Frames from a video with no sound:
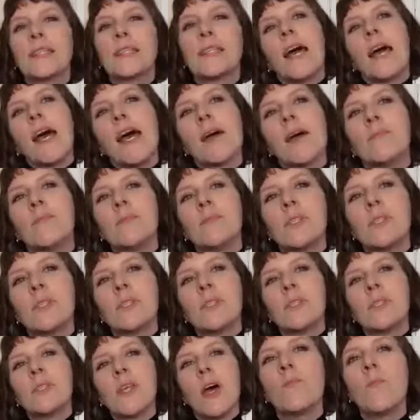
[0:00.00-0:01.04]
I'm
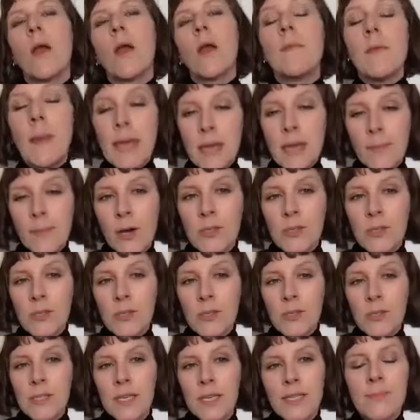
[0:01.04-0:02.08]
a makeup
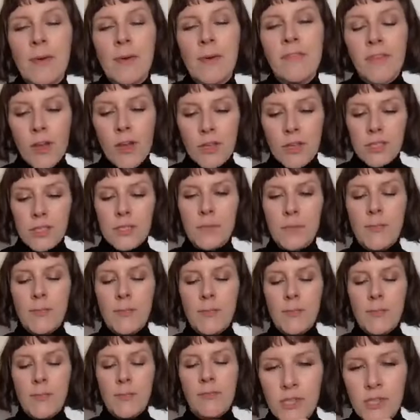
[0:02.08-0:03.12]
artist. That's my first
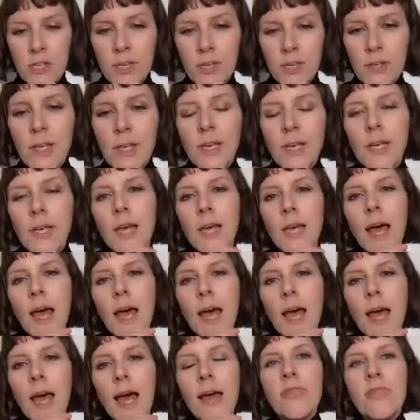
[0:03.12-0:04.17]
profession.
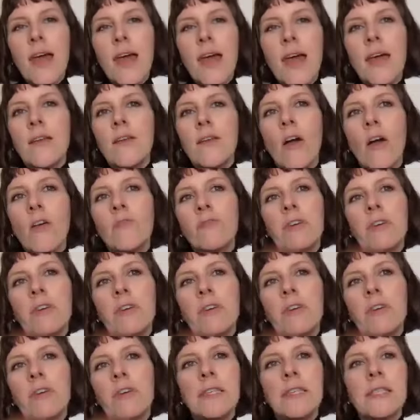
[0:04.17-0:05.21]
And then I've
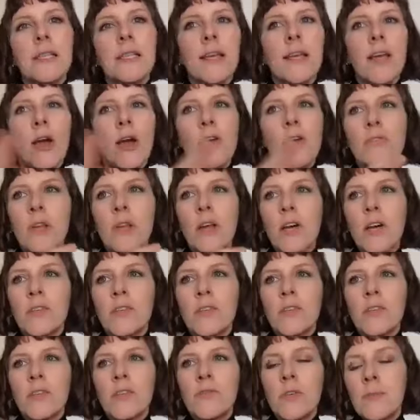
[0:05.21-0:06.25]
recently, over the last
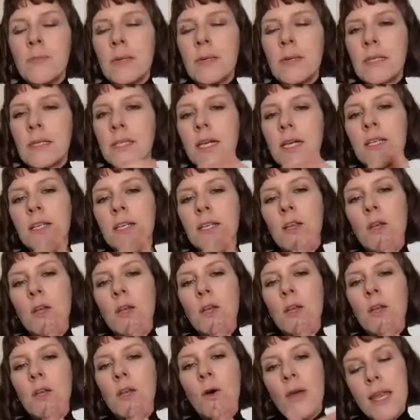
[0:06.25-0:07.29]
few years, been studying a
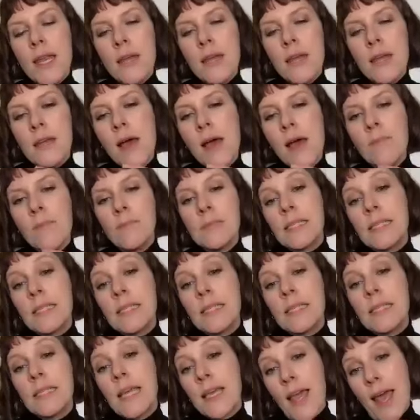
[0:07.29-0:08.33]
lot in
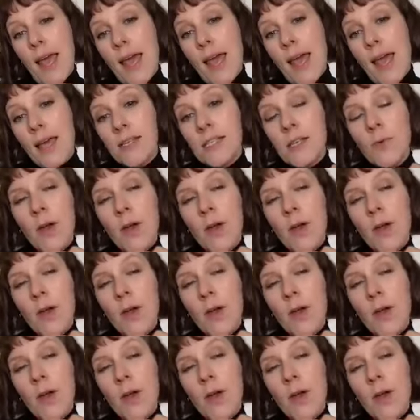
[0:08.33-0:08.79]
skincare.